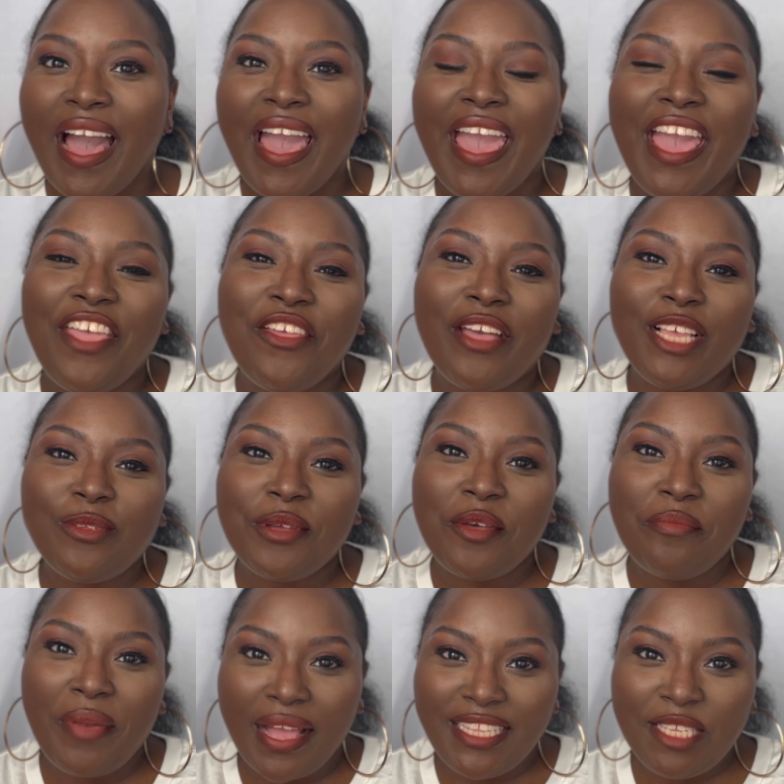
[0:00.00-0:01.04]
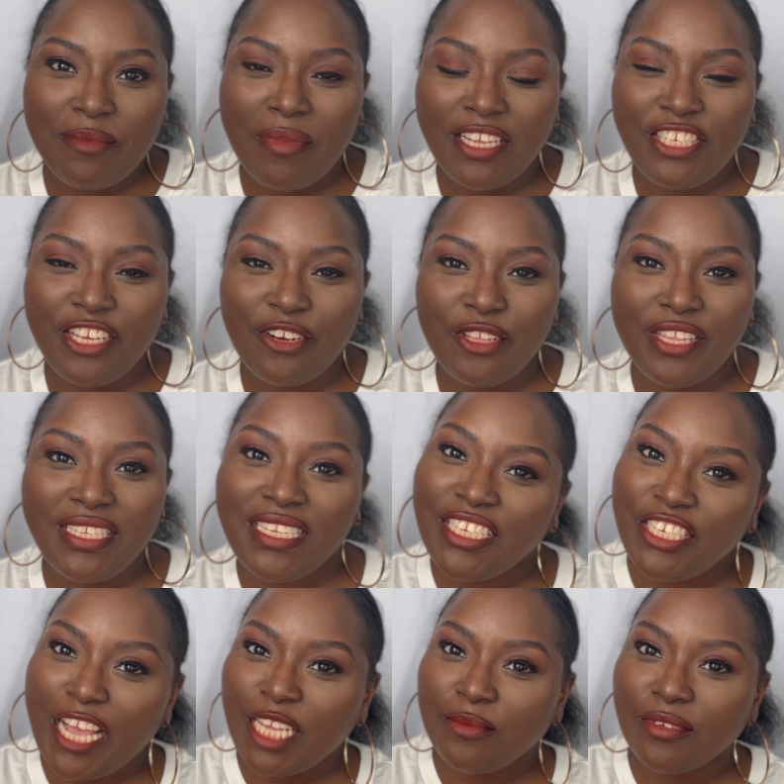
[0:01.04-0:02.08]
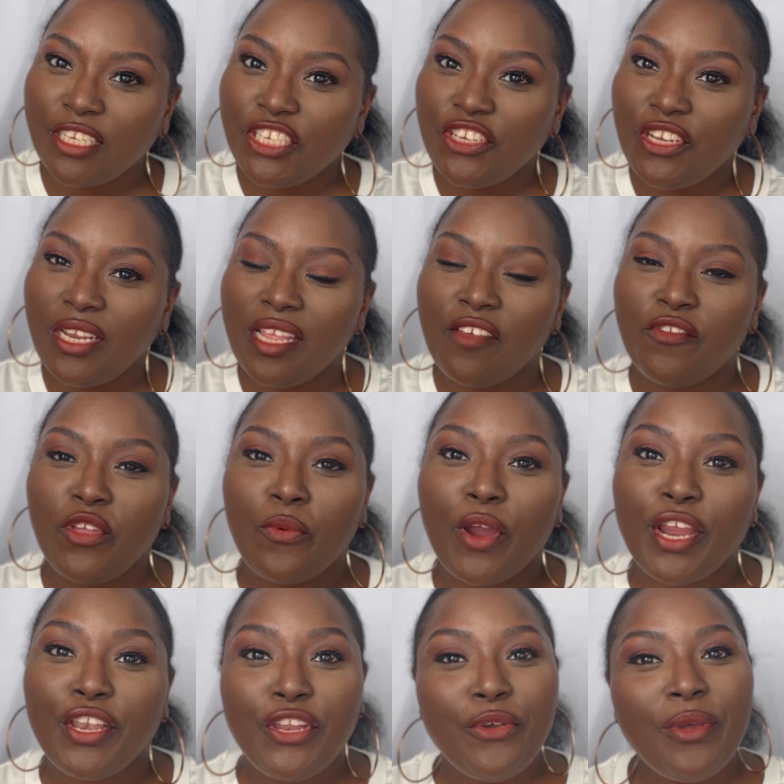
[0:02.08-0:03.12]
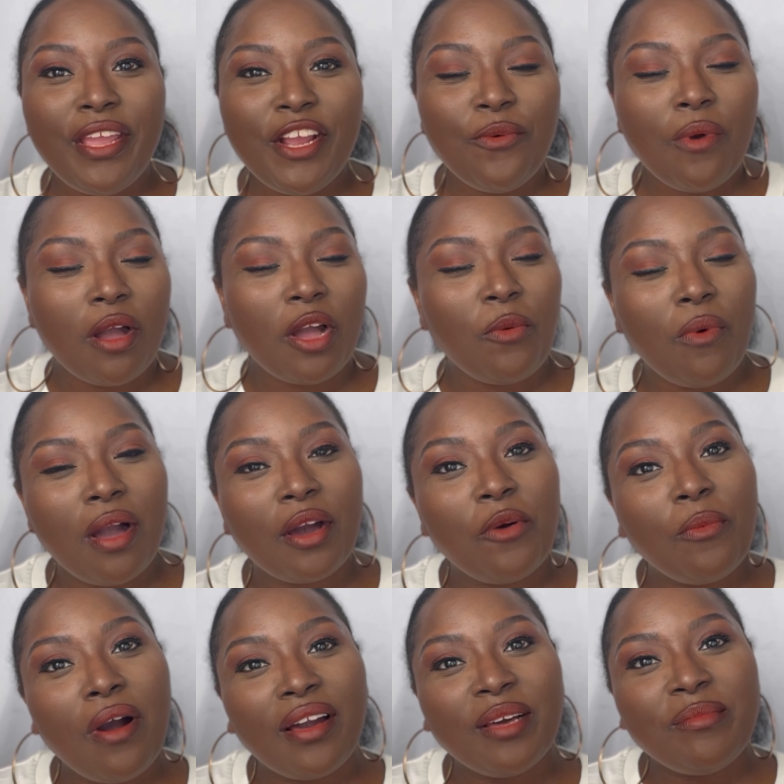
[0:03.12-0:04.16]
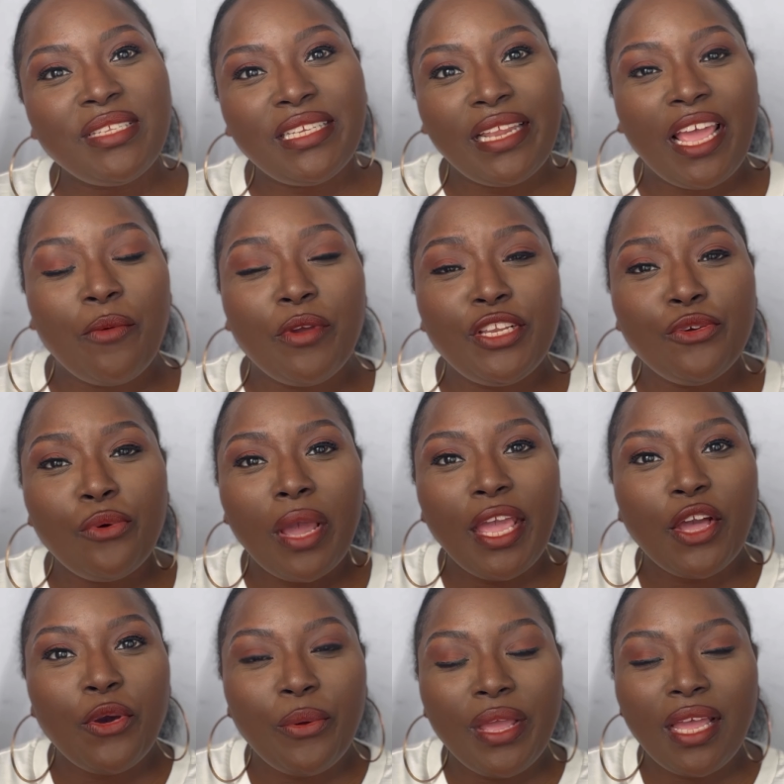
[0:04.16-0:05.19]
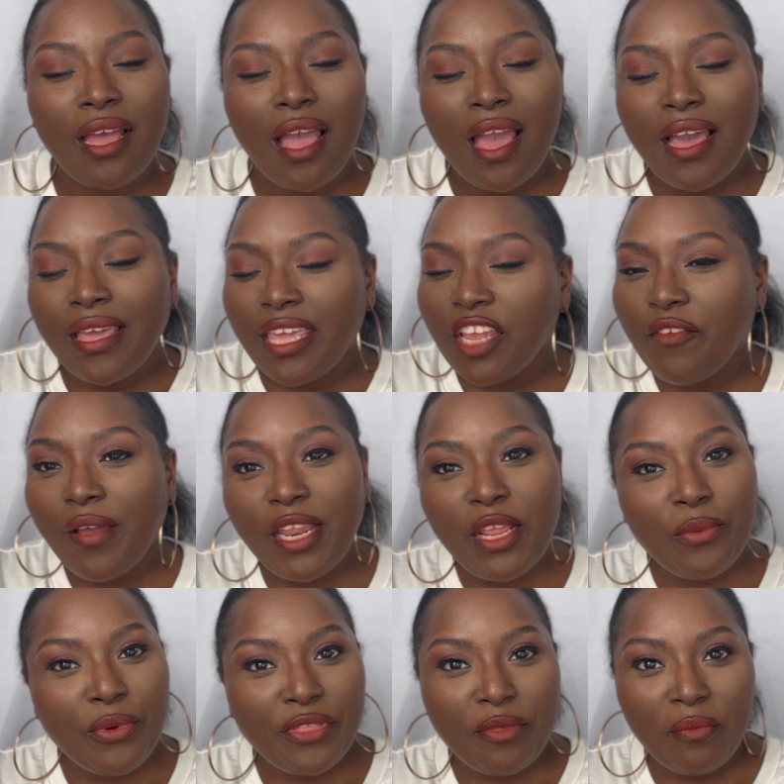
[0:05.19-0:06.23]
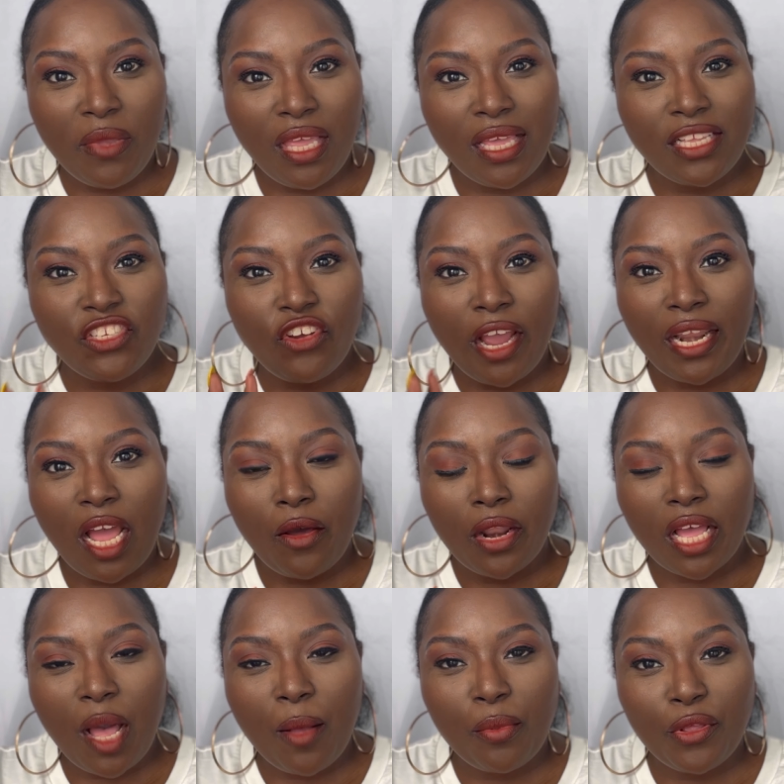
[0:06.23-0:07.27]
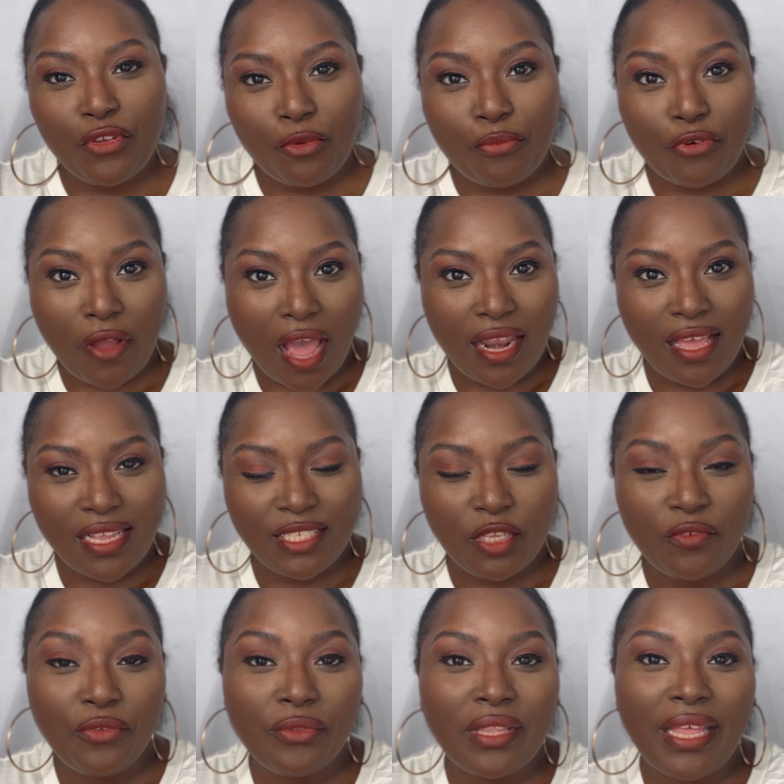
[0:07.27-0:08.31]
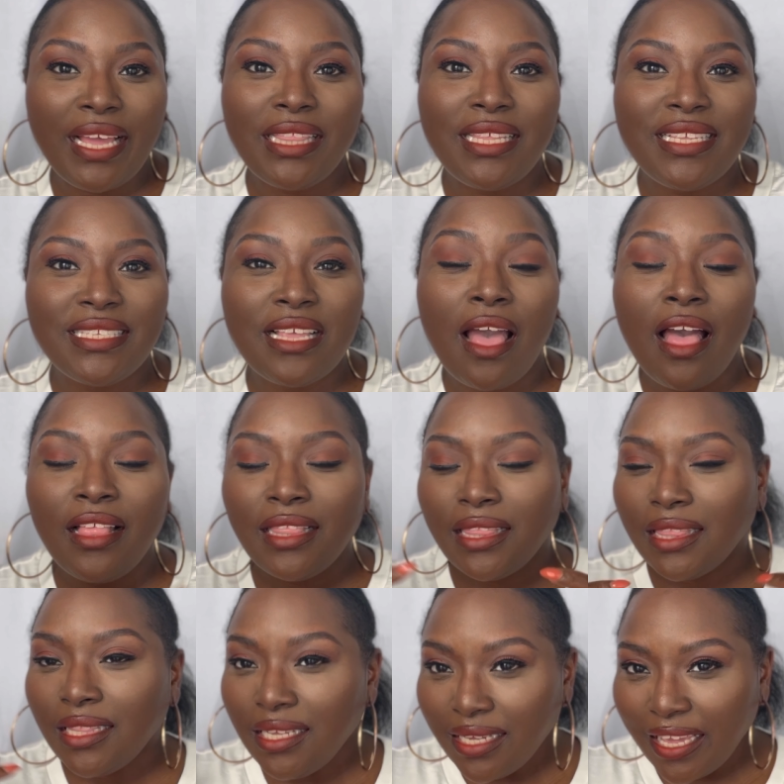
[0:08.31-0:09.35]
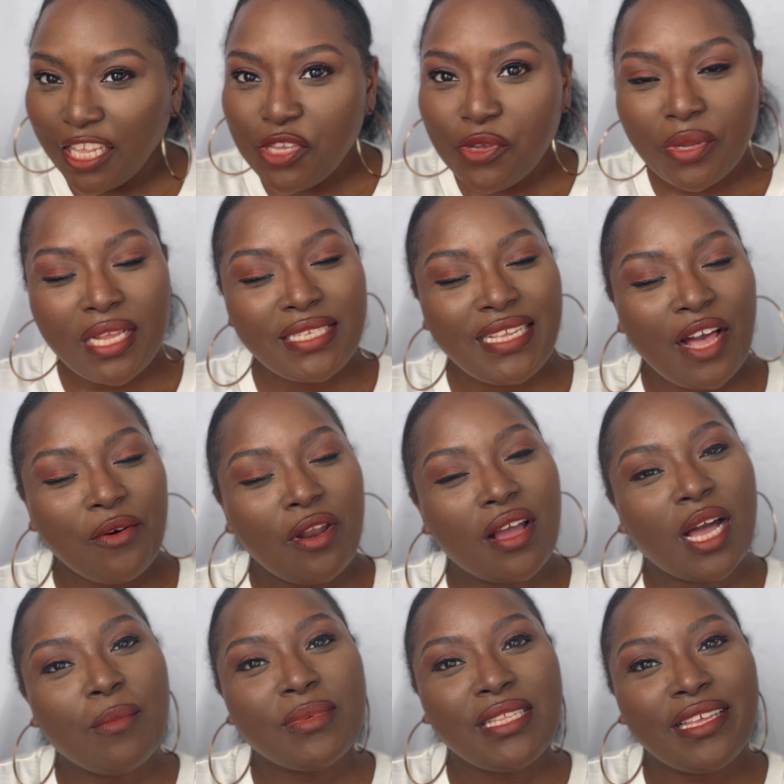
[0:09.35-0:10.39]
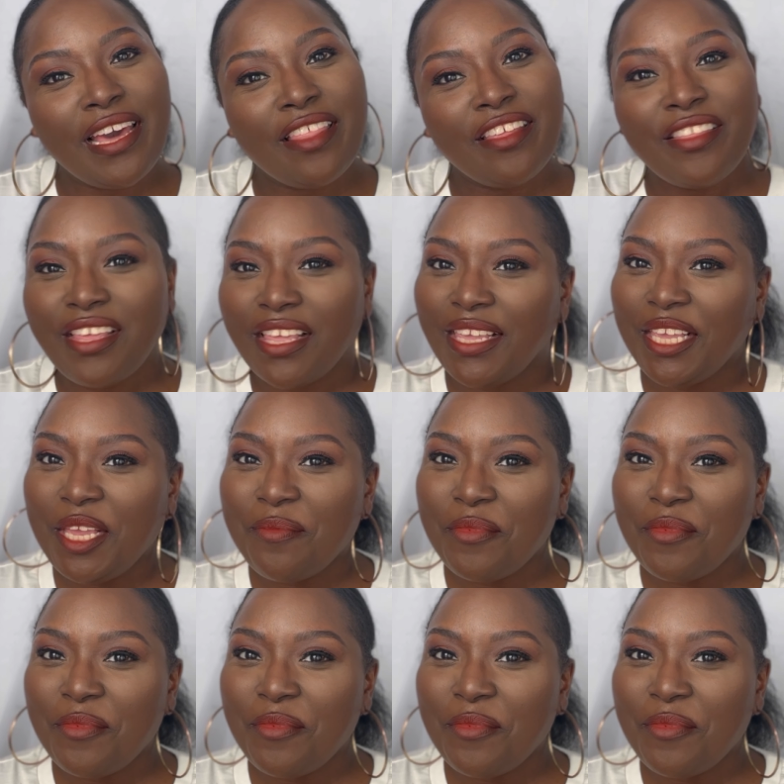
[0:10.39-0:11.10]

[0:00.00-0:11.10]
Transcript: Hey you guys, welcome back to my channel. This is Jasmine Katrina. If you are new here, welcome. Today we're doing a quick get ready with me, trying out a couple of new products. So if you like this look and you want to see how it all comes together, then keep